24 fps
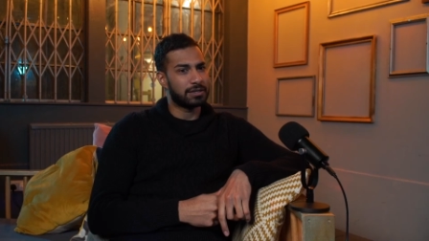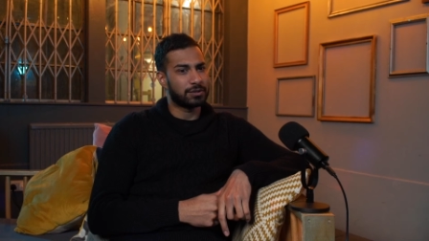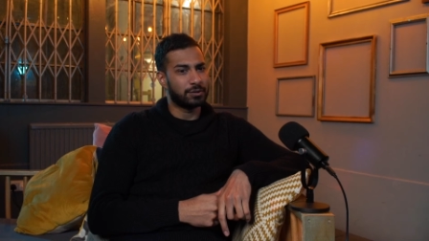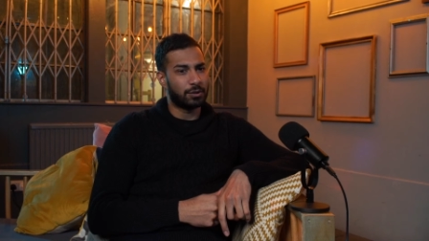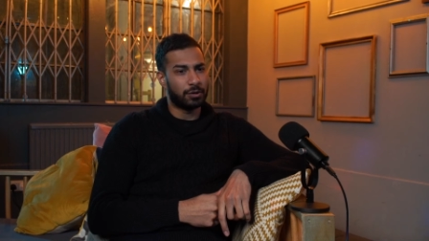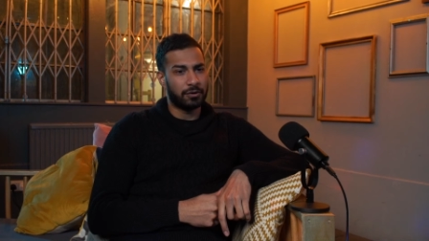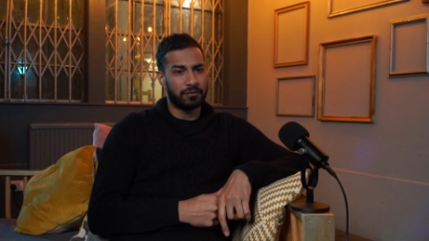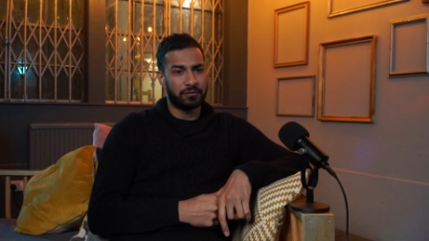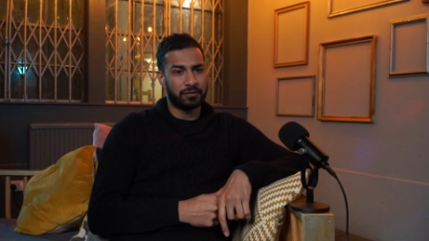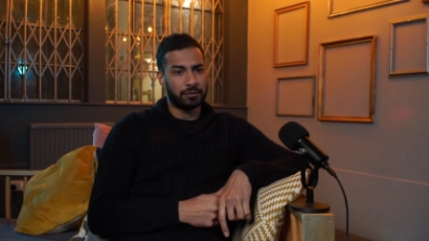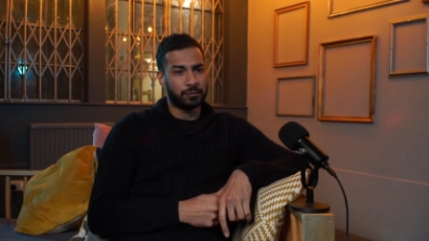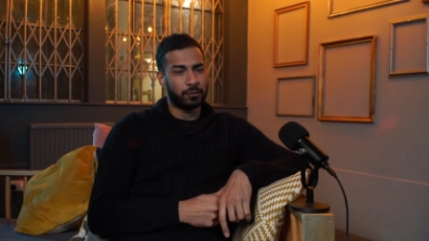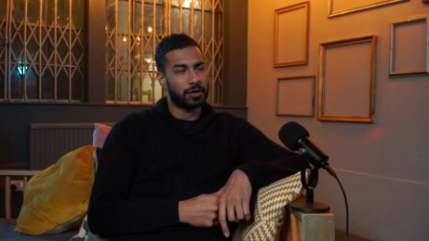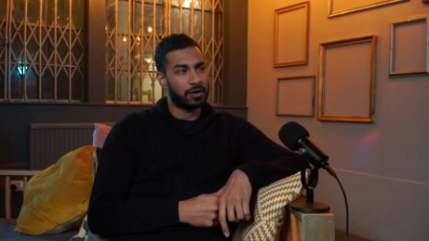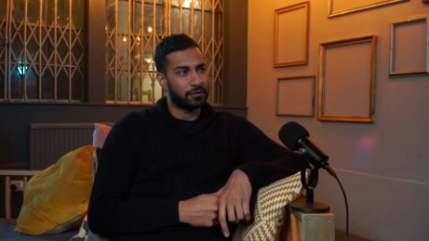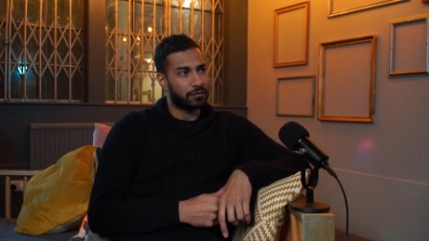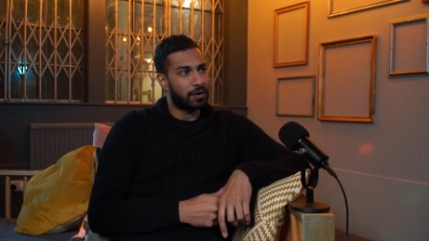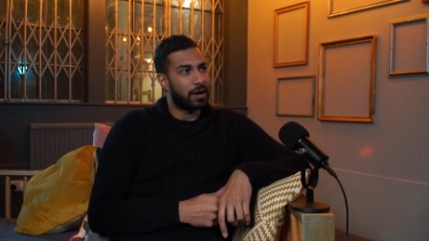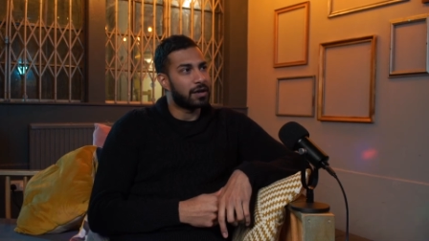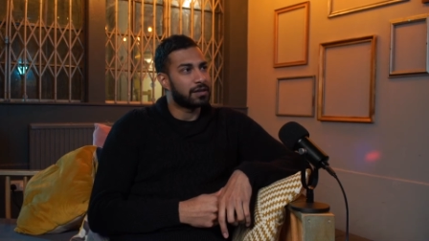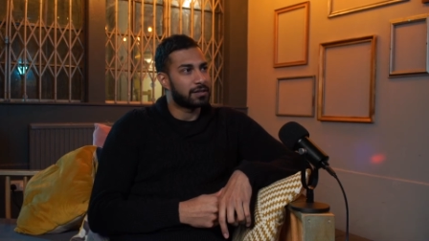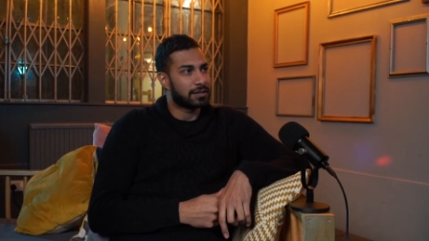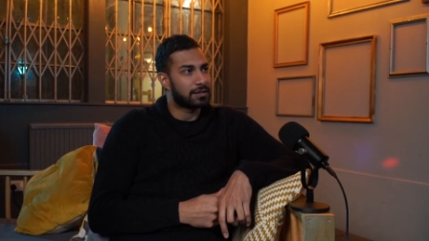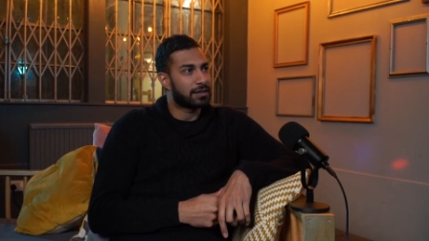it's not often one
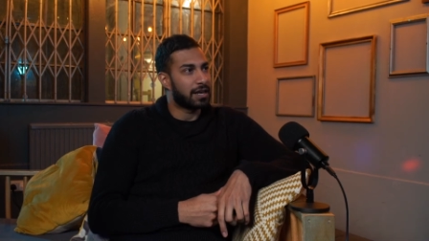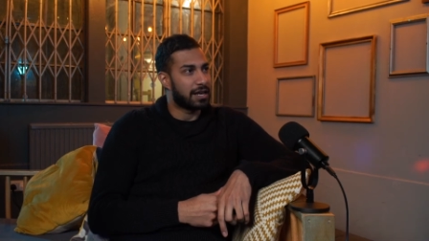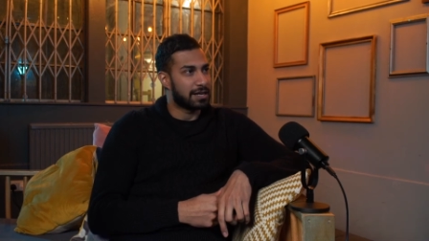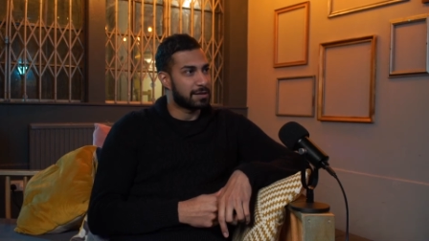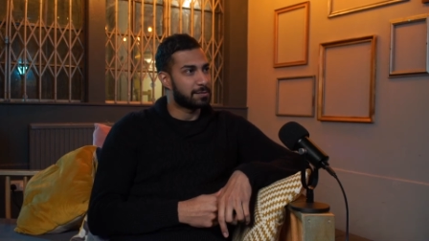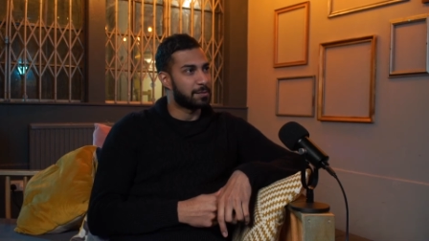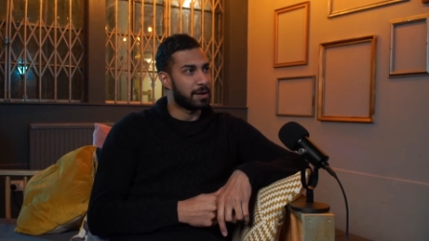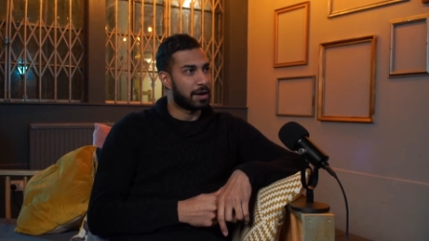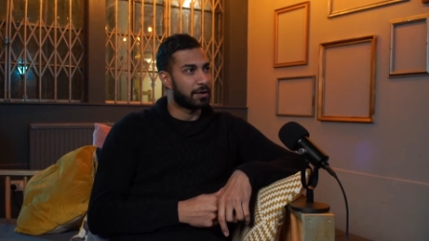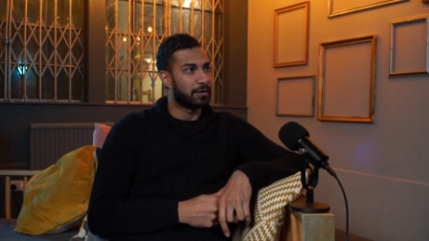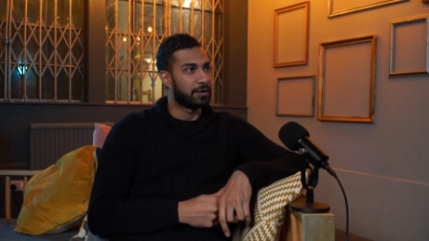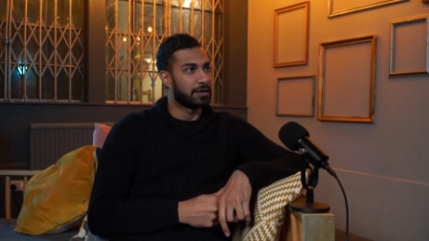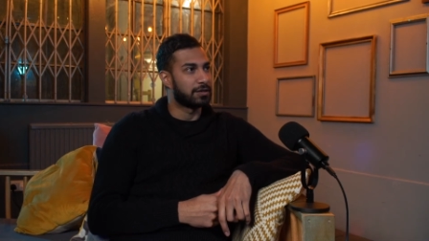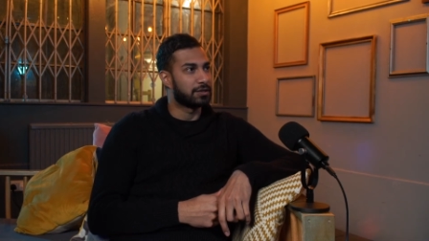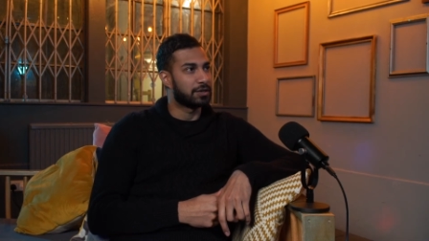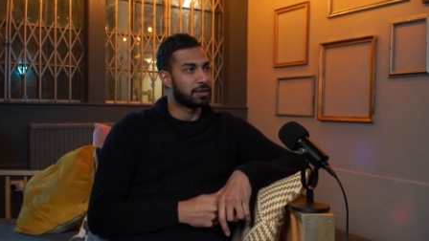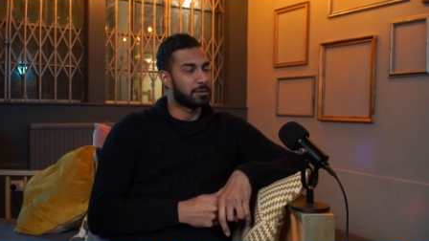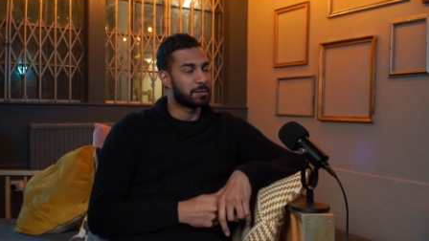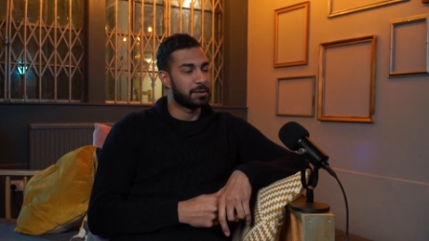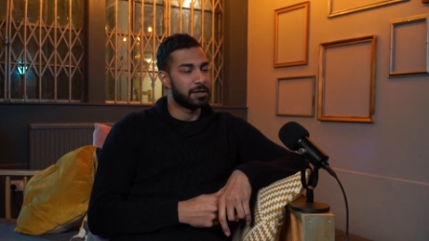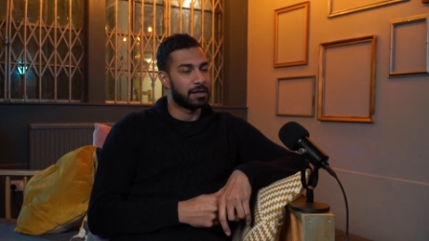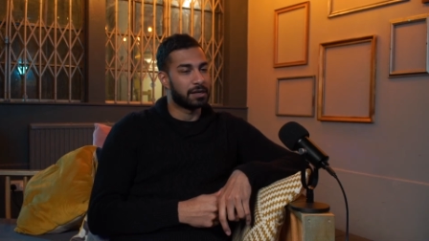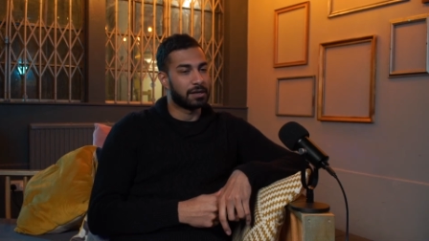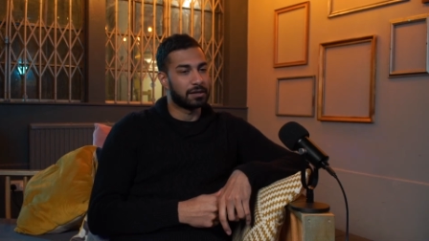of us gets married. you
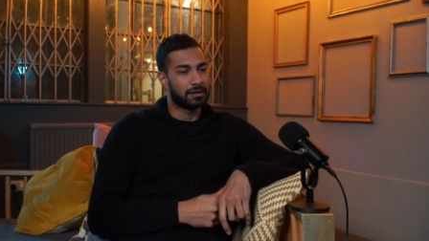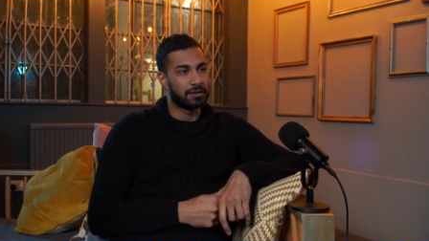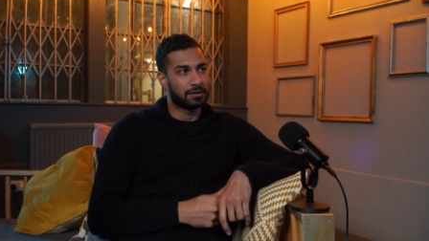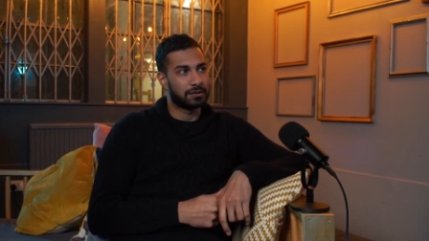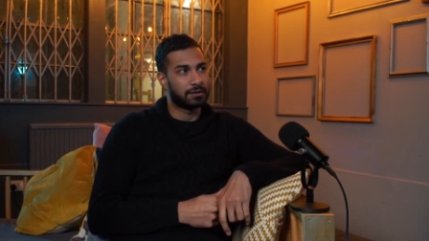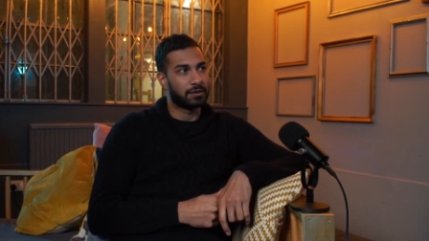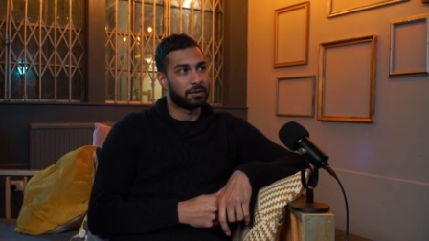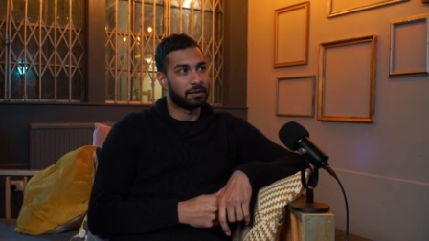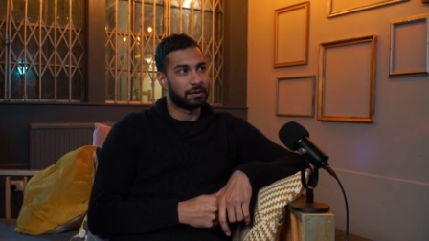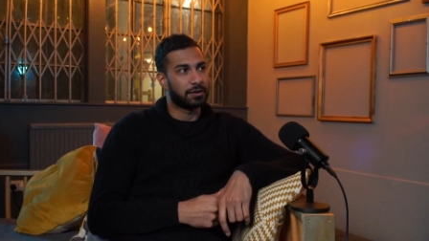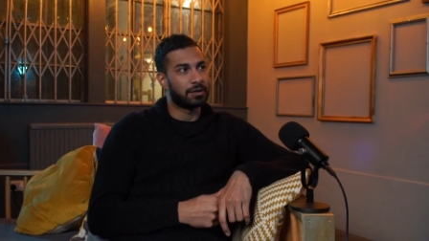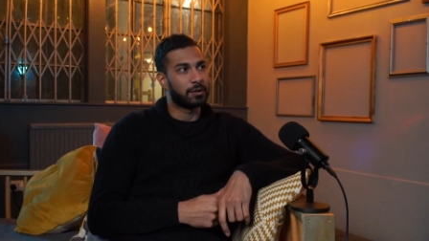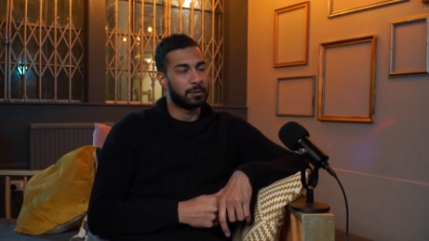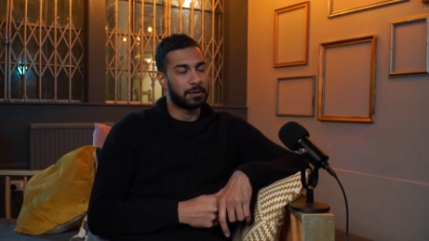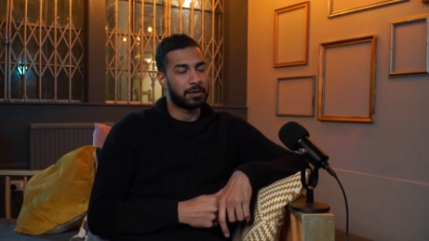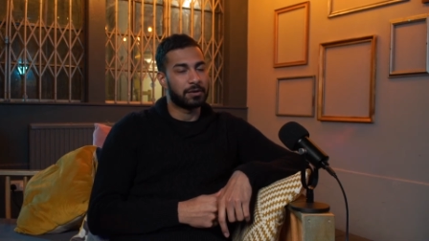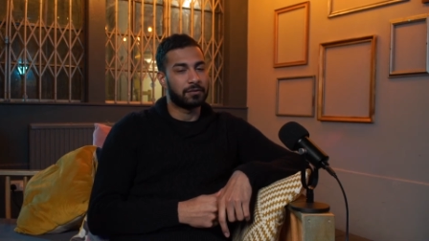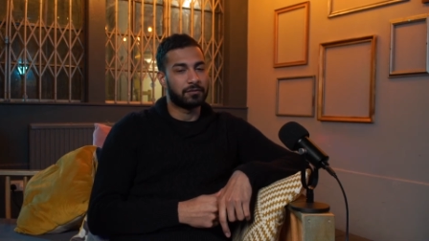know what I mean? Yeah. So it'll be